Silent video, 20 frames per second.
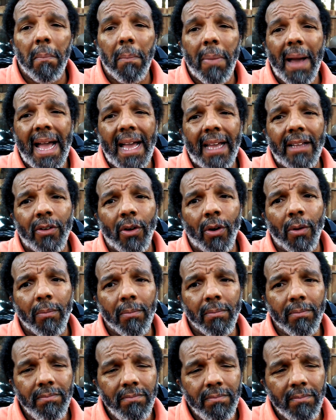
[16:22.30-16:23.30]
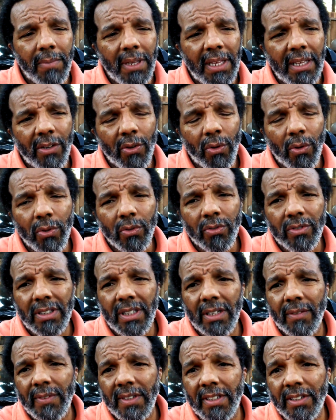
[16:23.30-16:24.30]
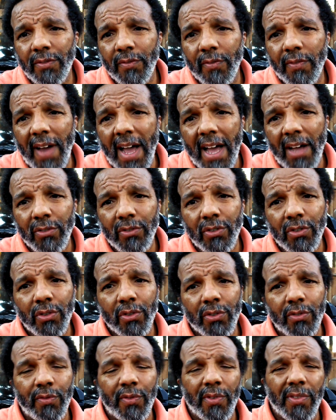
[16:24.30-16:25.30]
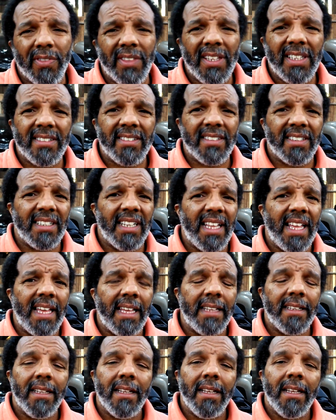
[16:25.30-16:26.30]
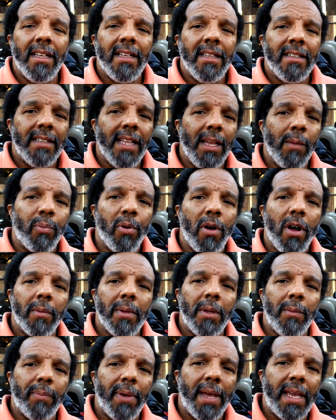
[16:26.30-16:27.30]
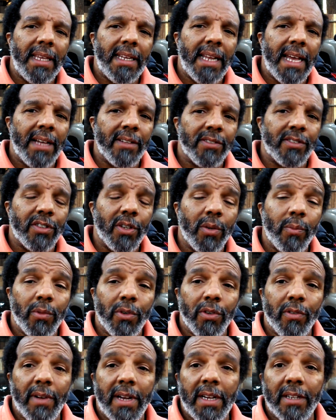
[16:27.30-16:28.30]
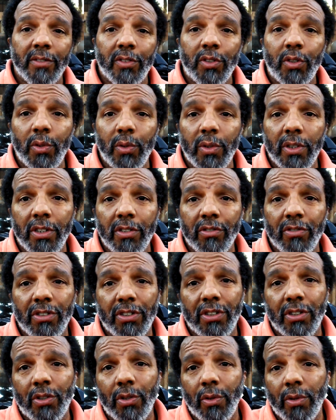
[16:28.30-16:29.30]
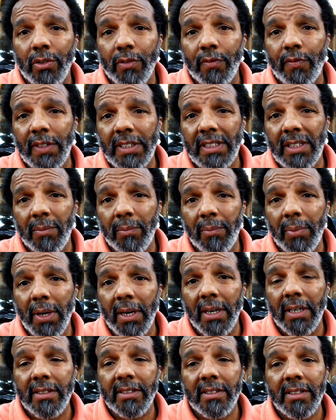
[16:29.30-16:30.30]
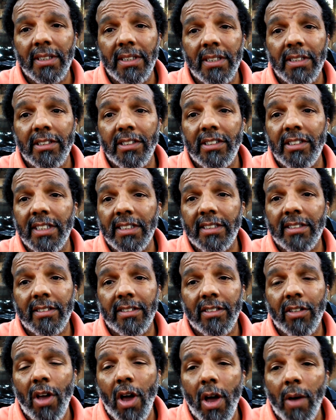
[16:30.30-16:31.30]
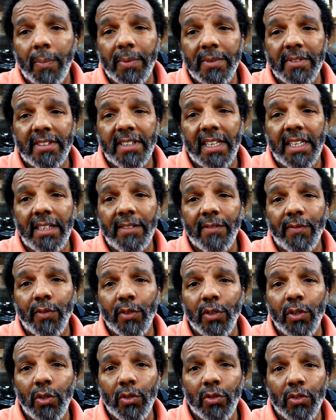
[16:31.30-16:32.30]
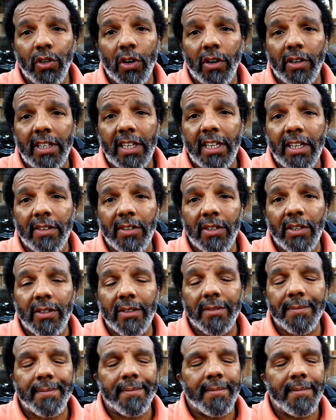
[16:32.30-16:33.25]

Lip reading: buying our meals, giving us vouchers for this and that. They probably paid out somewhere around $200 to $250 just compensating for losing our carry-on.